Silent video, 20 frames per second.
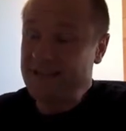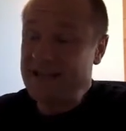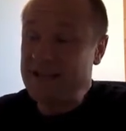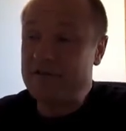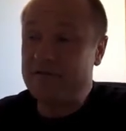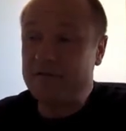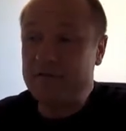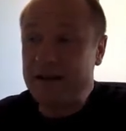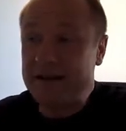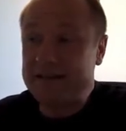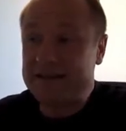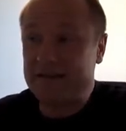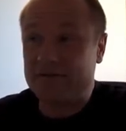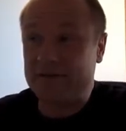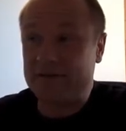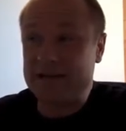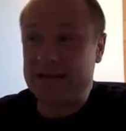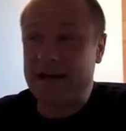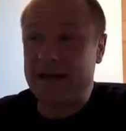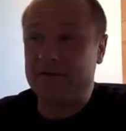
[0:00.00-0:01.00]

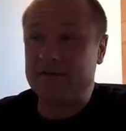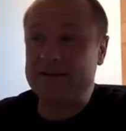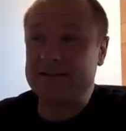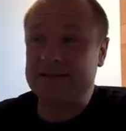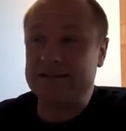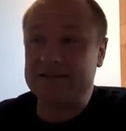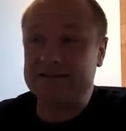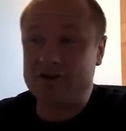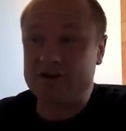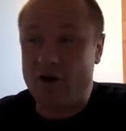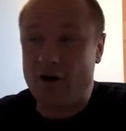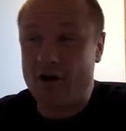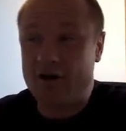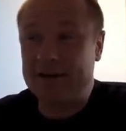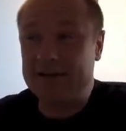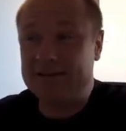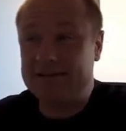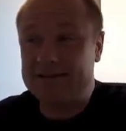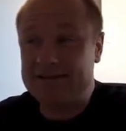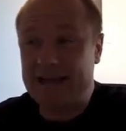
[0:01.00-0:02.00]
Effectively, you have this
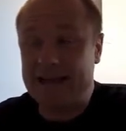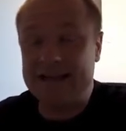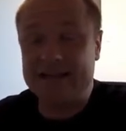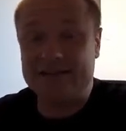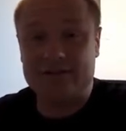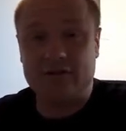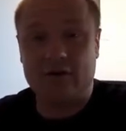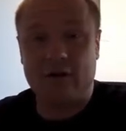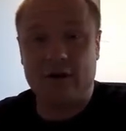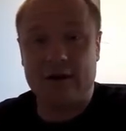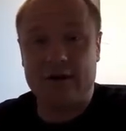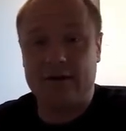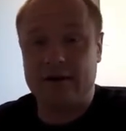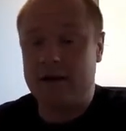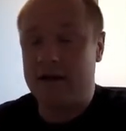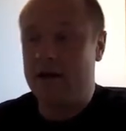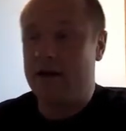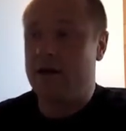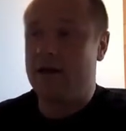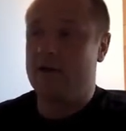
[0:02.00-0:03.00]
entire day side
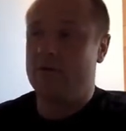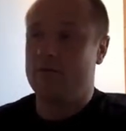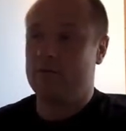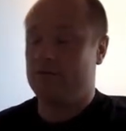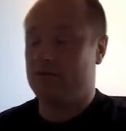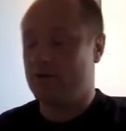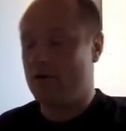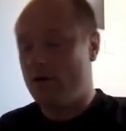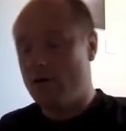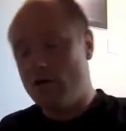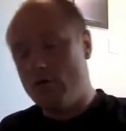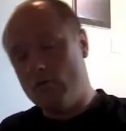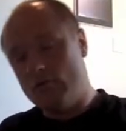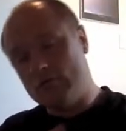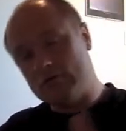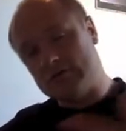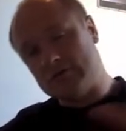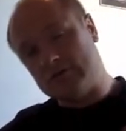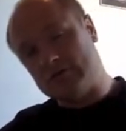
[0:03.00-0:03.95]
with the whole